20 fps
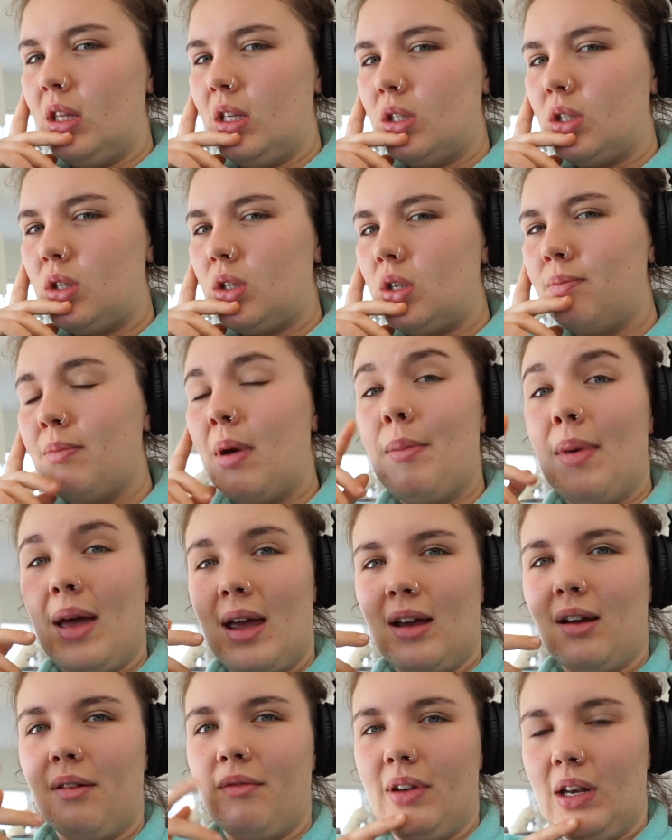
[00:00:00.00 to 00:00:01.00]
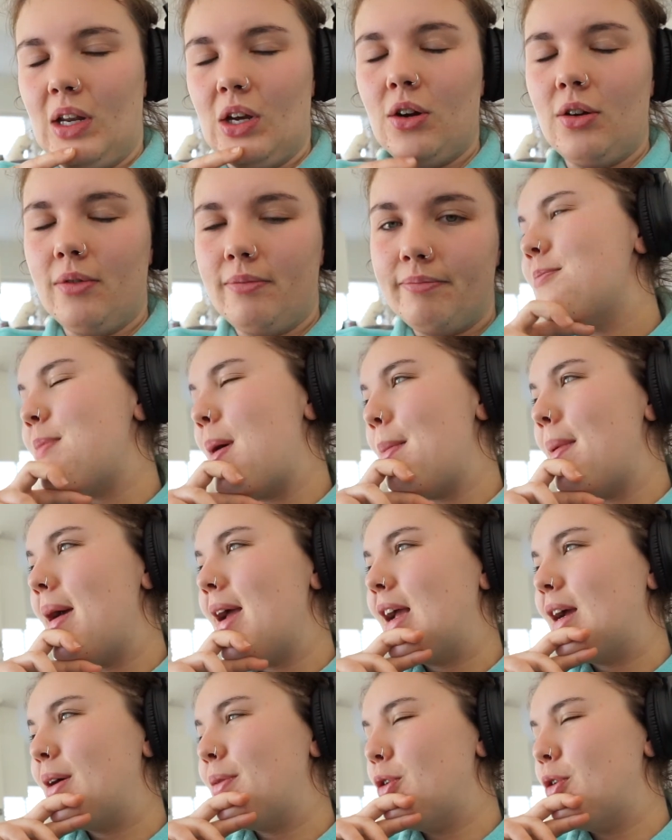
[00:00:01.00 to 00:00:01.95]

this video. I